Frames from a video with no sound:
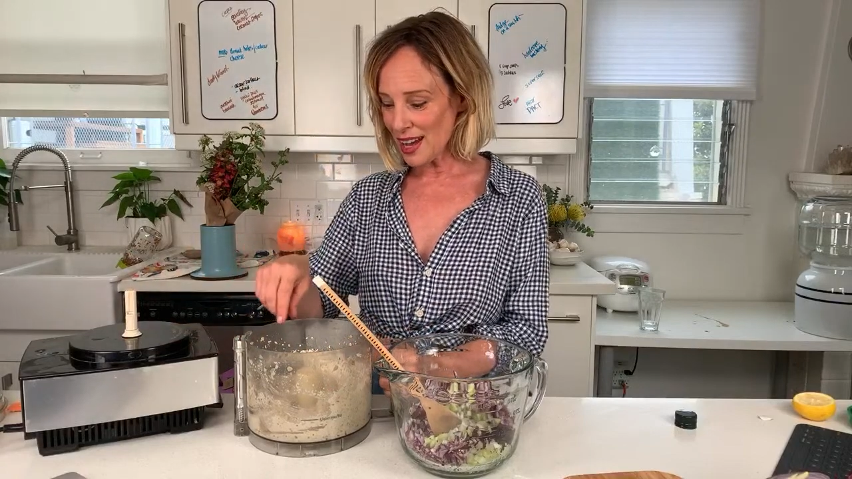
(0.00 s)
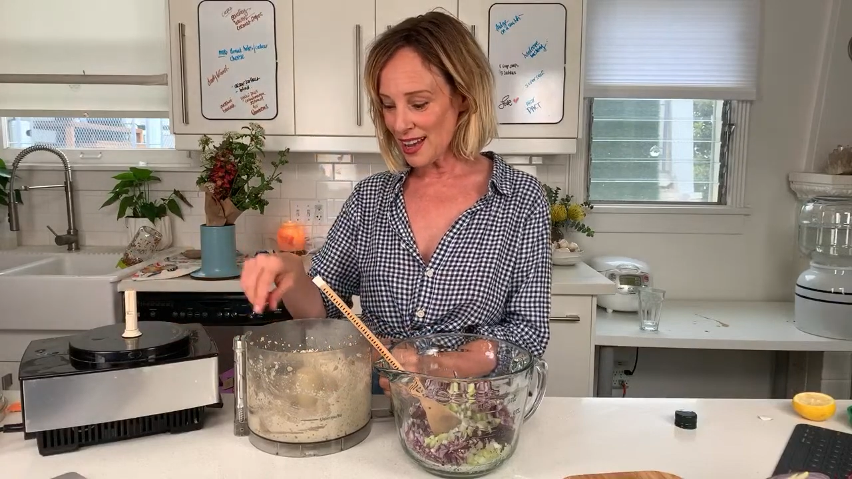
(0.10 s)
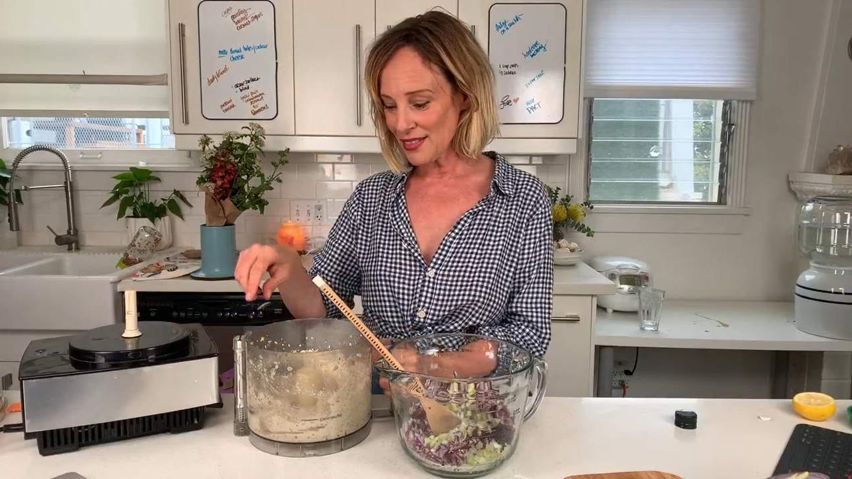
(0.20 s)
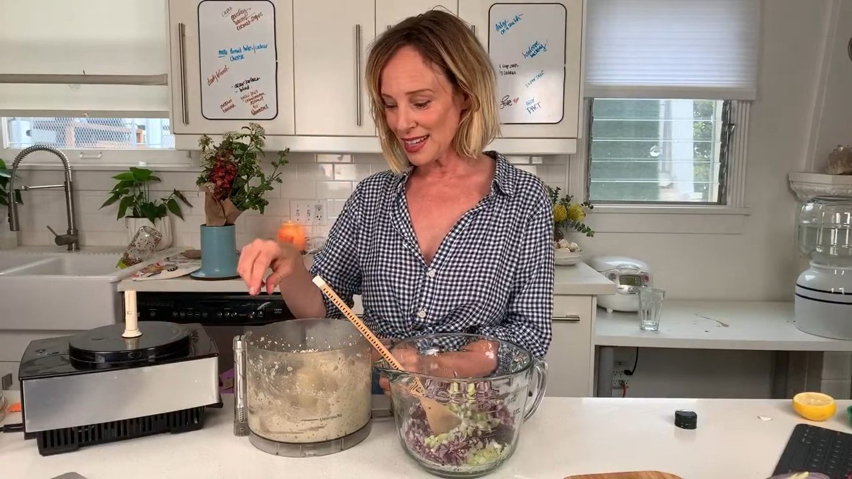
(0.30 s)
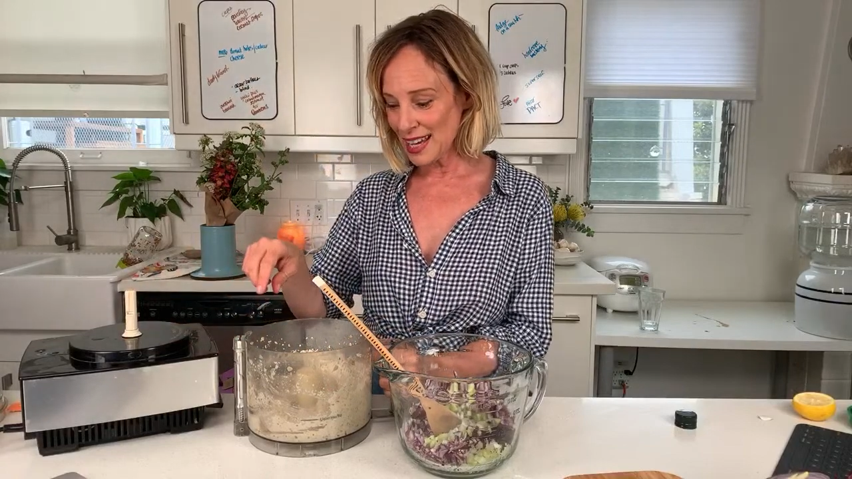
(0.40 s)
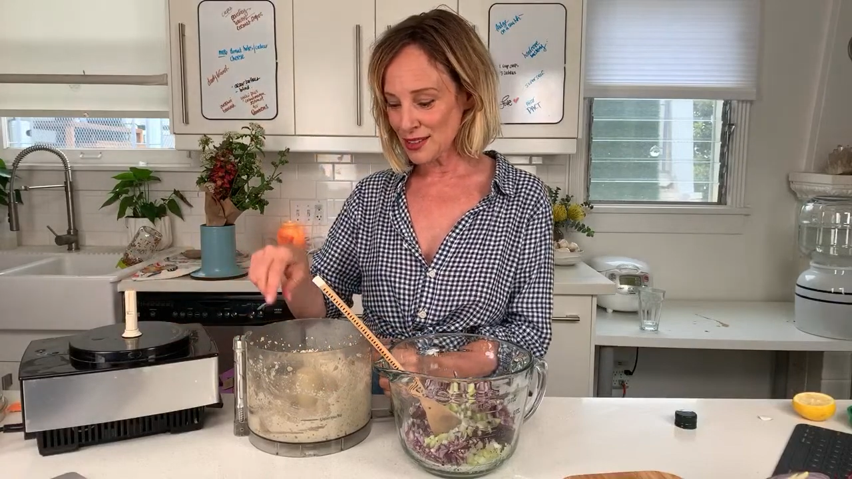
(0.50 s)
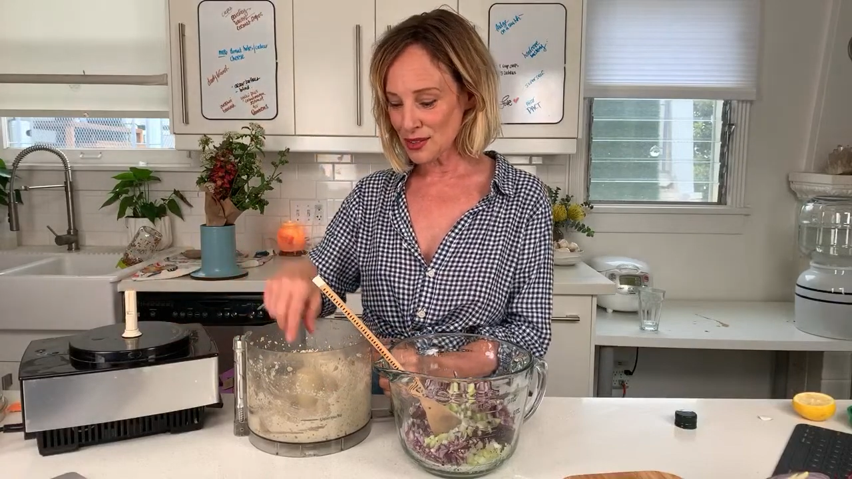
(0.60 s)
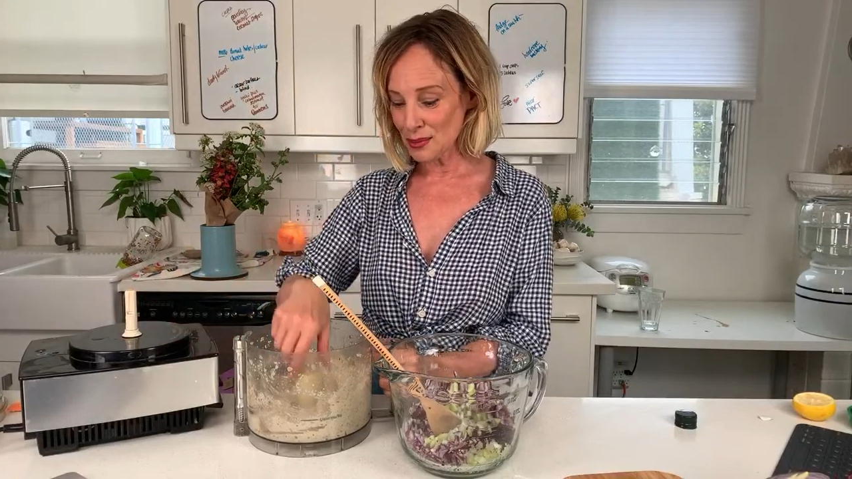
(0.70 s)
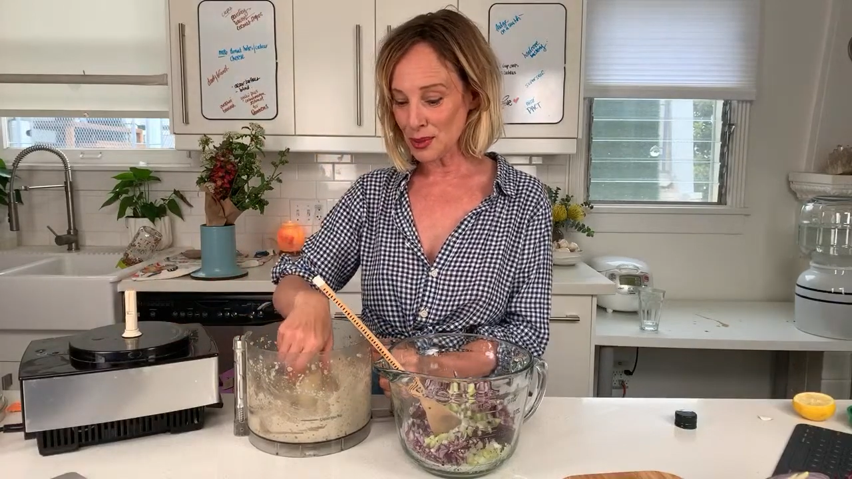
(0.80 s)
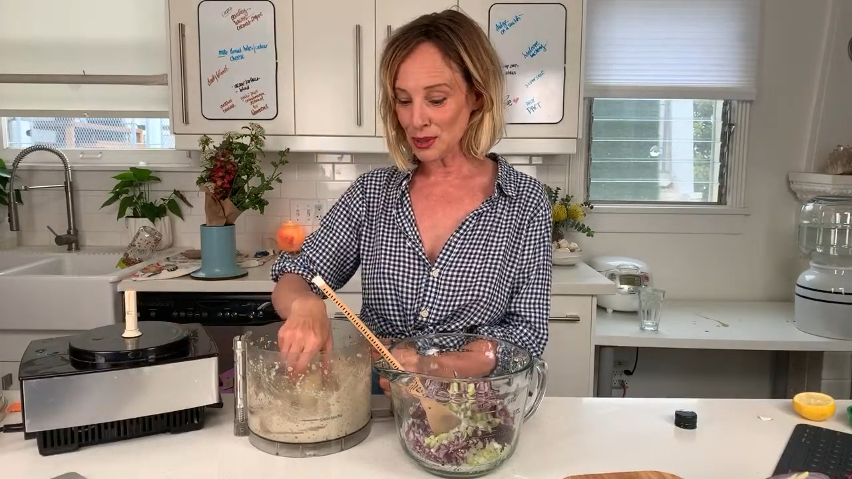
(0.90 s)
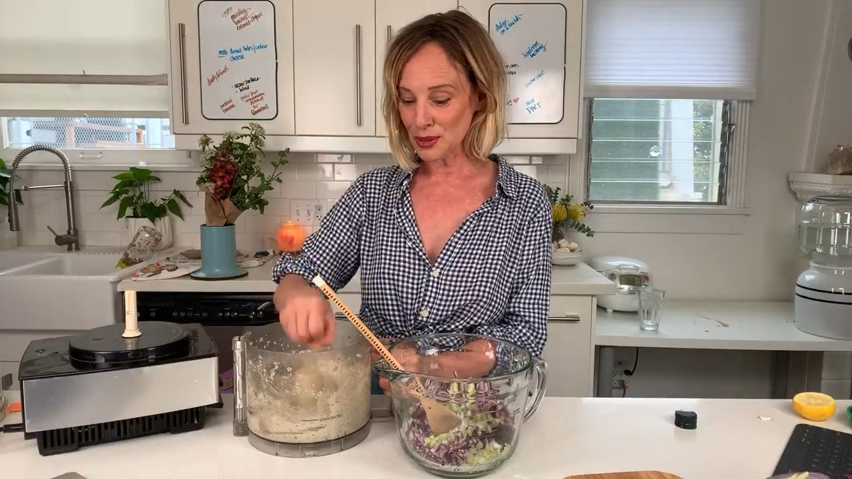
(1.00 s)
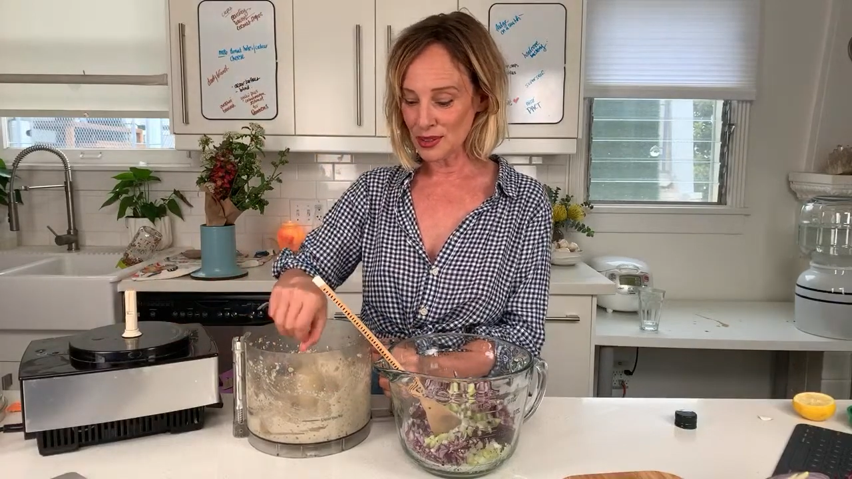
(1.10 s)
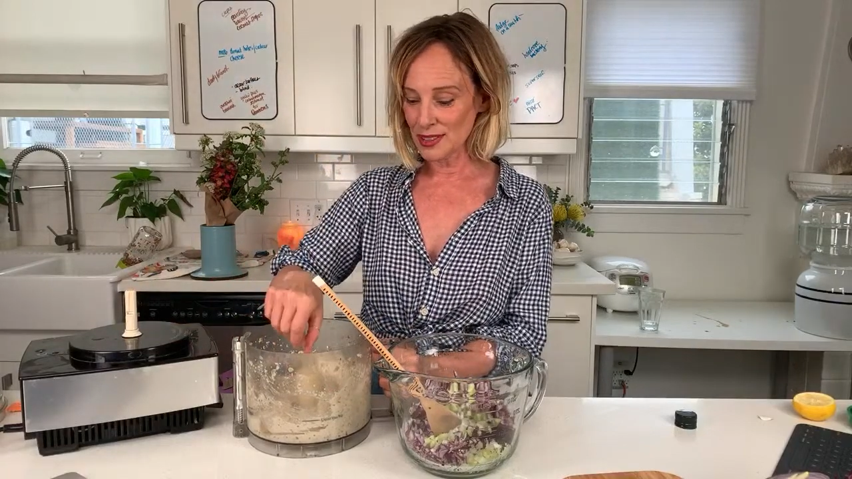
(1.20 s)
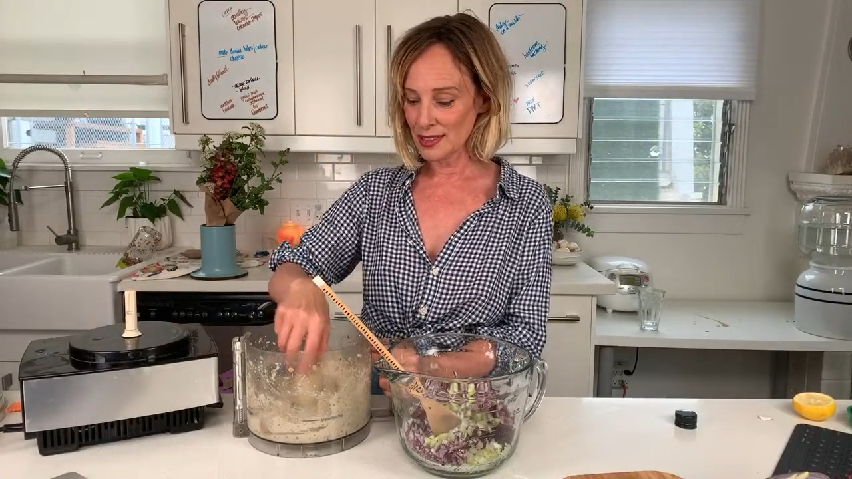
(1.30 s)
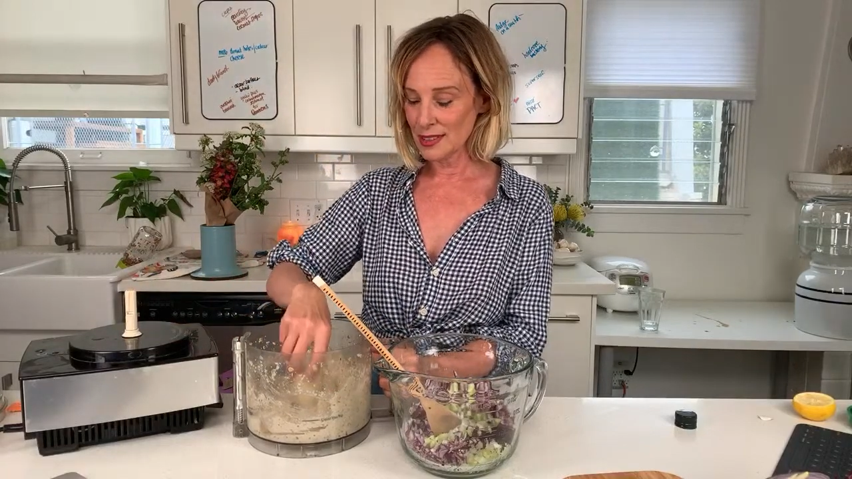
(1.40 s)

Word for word: I have a Cancer Moon.